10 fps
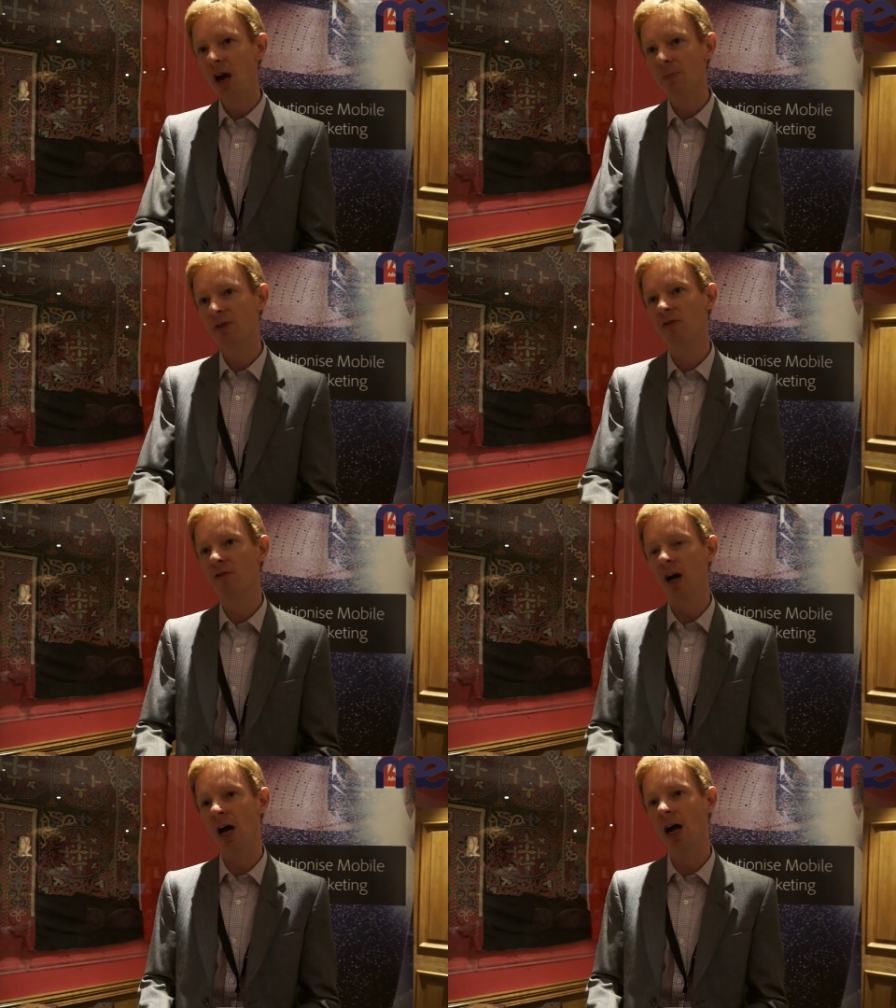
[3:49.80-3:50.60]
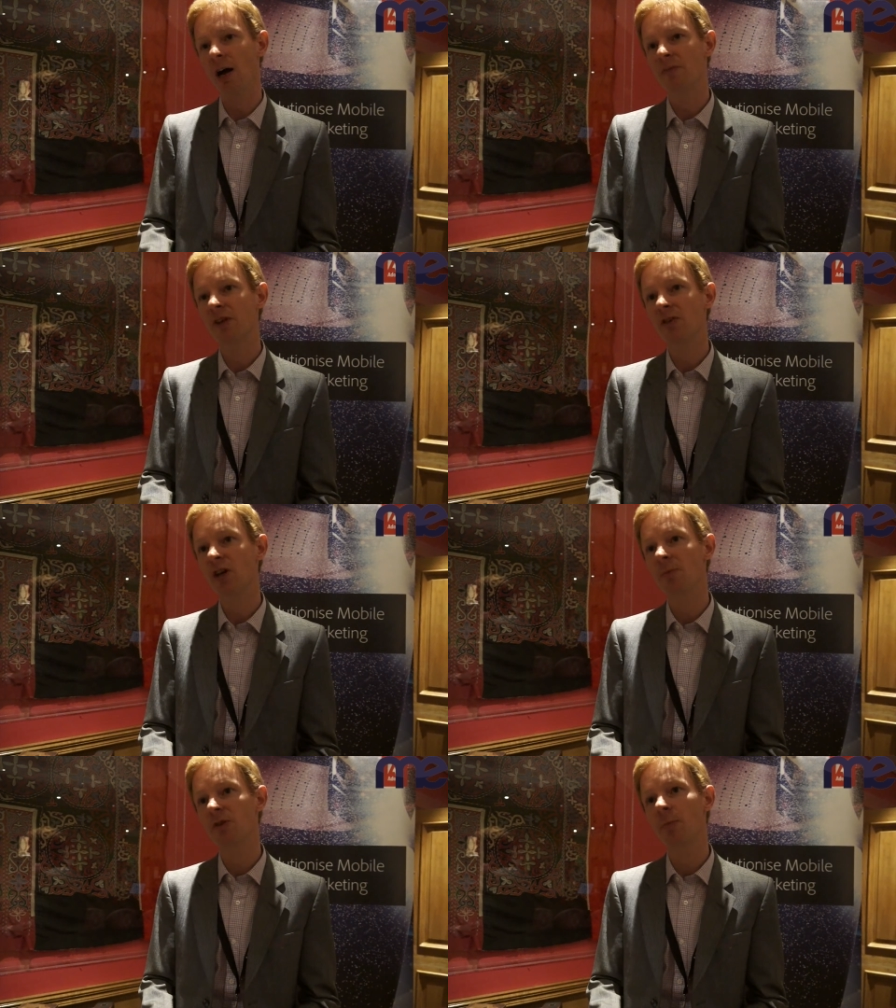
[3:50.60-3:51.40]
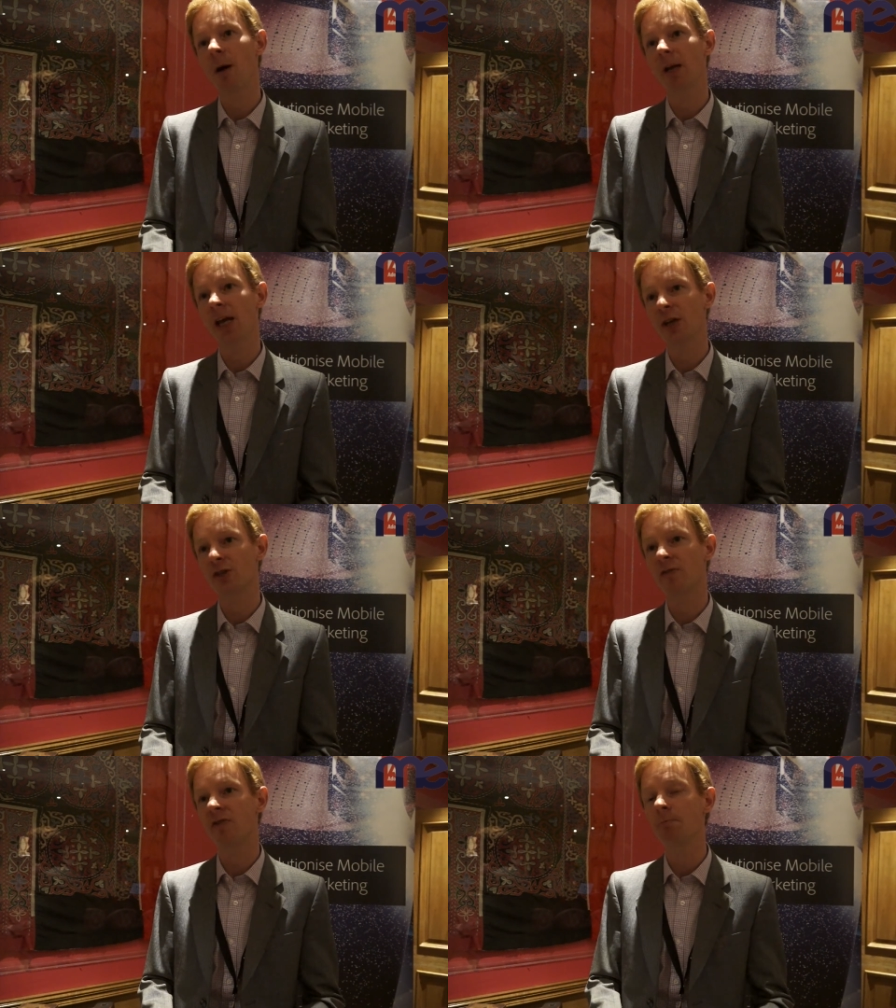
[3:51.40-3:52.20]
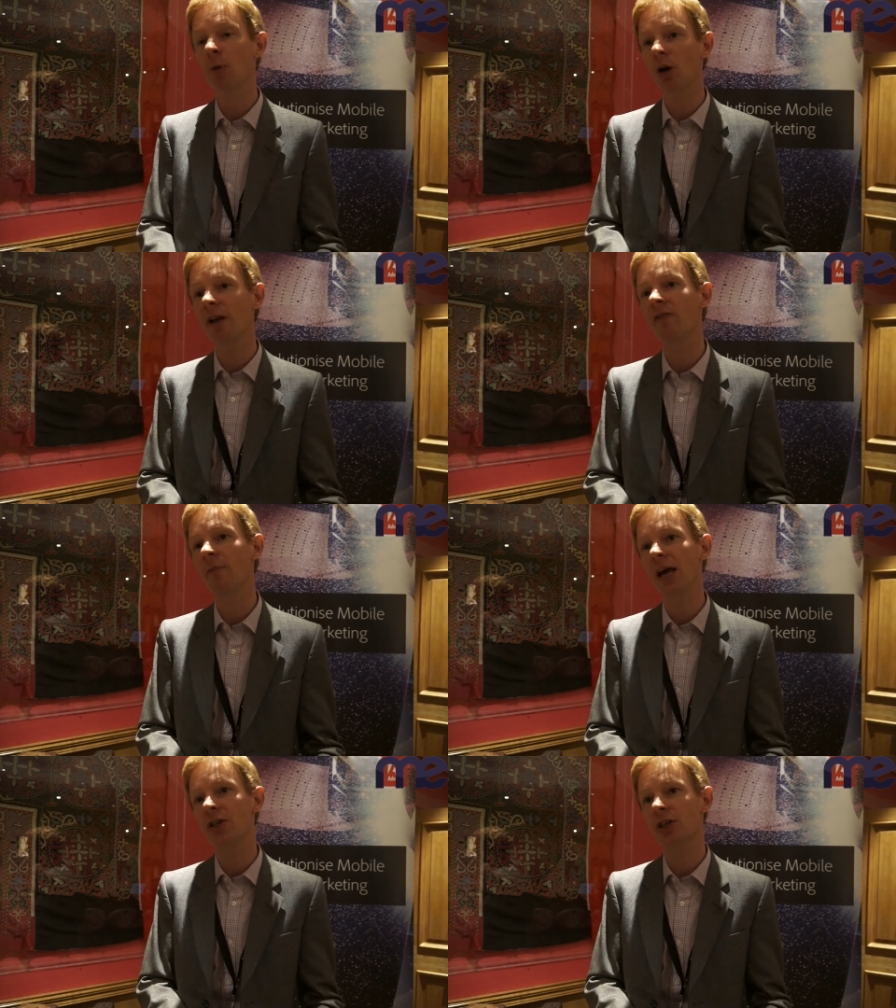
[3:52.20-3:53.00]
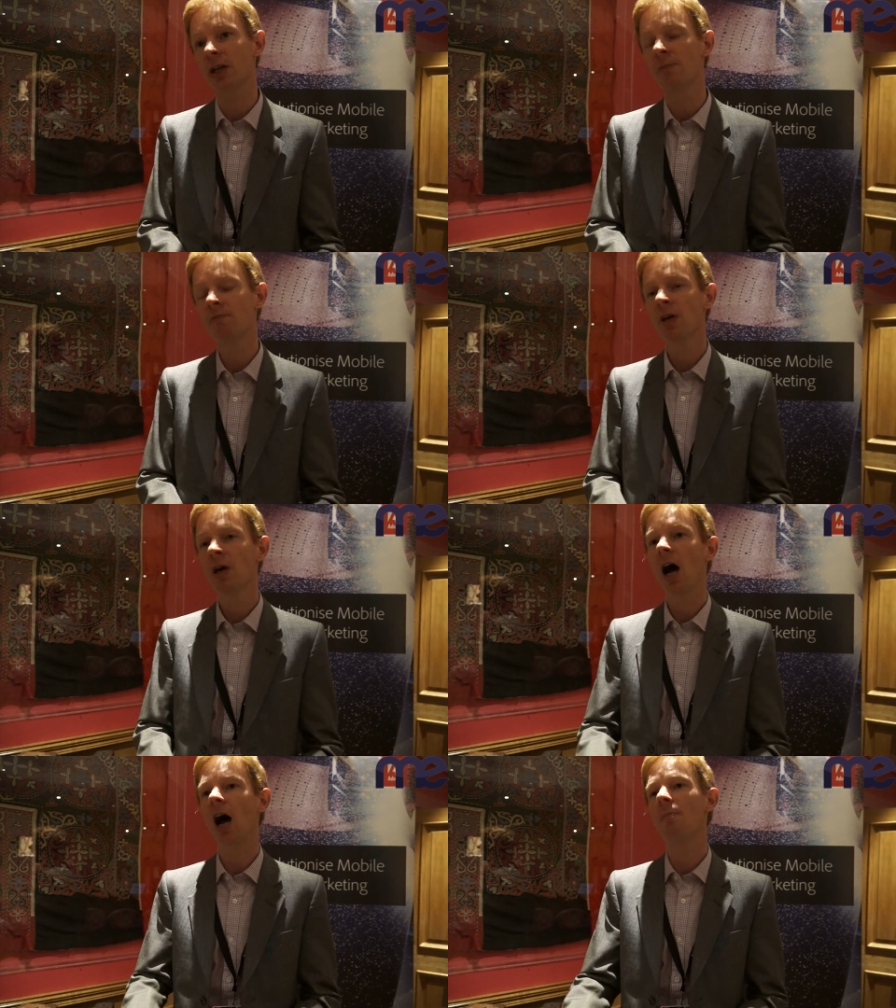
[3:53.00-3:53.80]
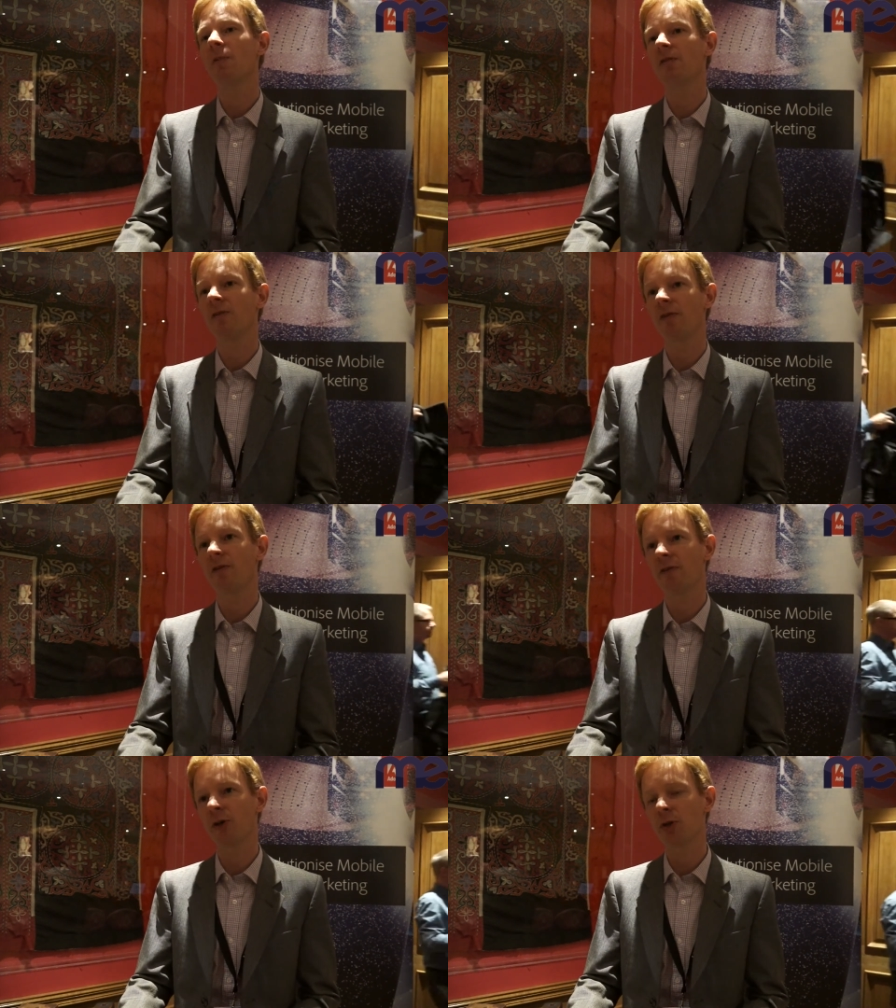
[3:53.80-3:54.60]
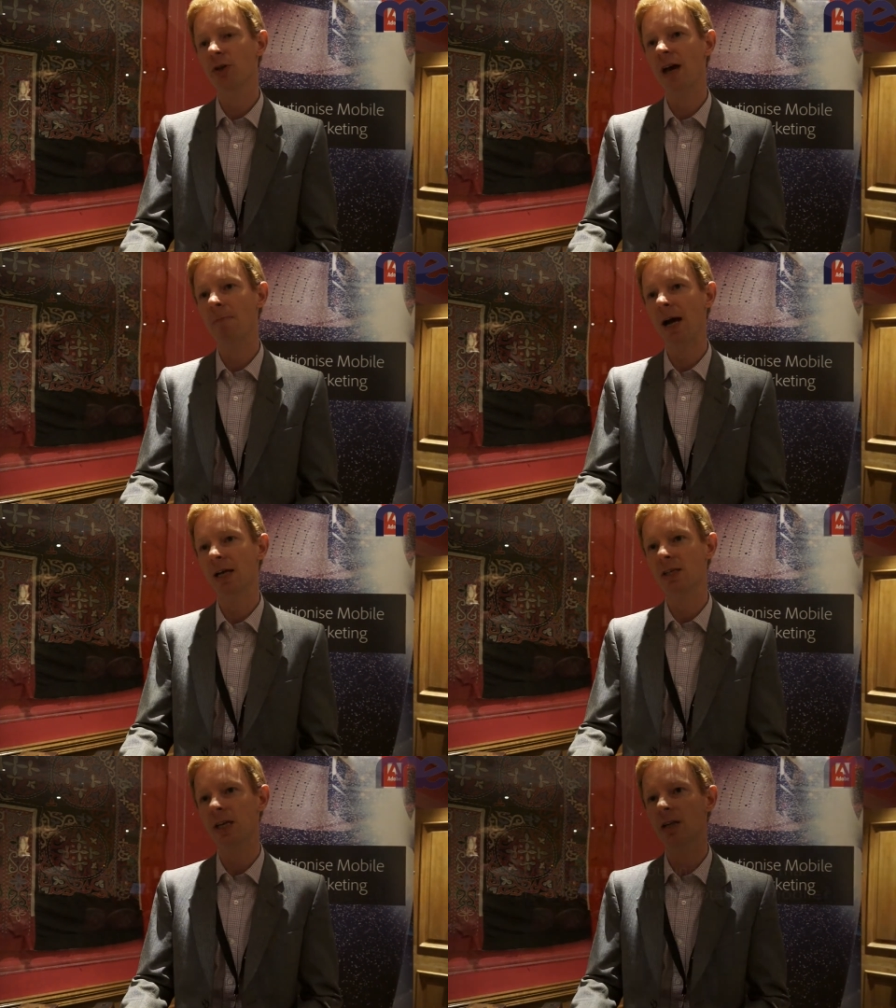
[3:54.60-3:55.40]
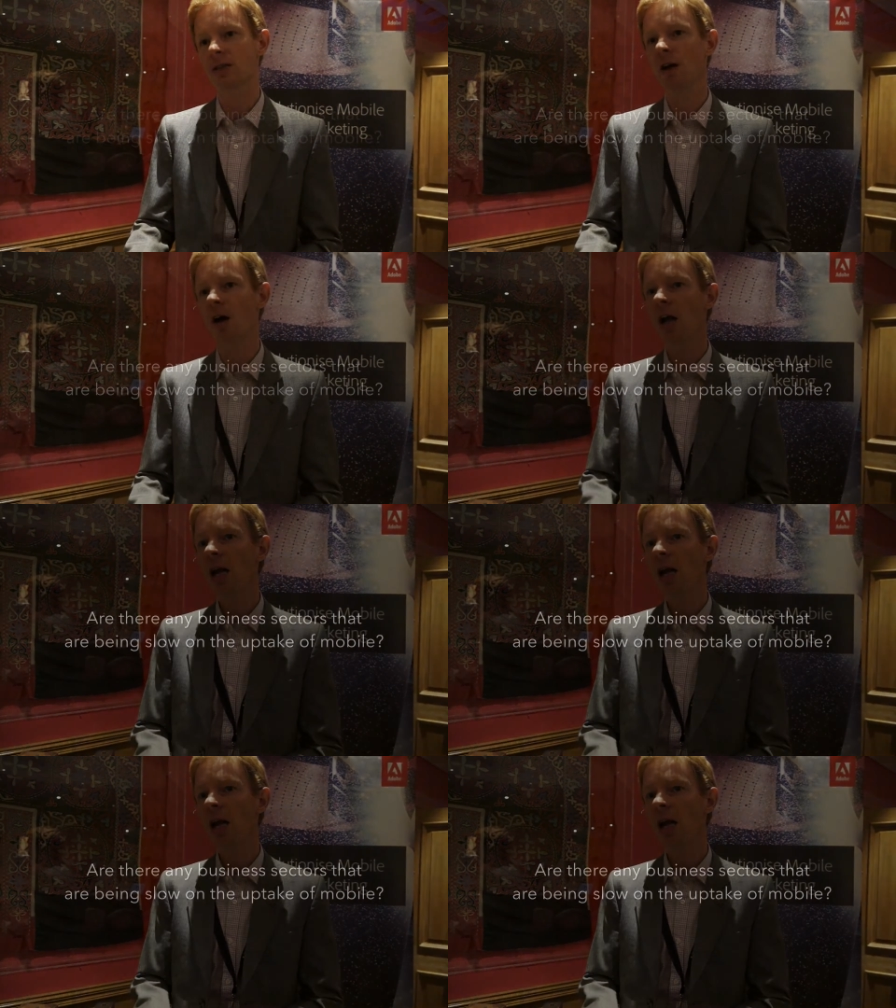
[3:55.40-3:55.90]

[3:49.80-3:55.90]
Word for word: types of uh, different types of publications, model information um, through, through to their magazines.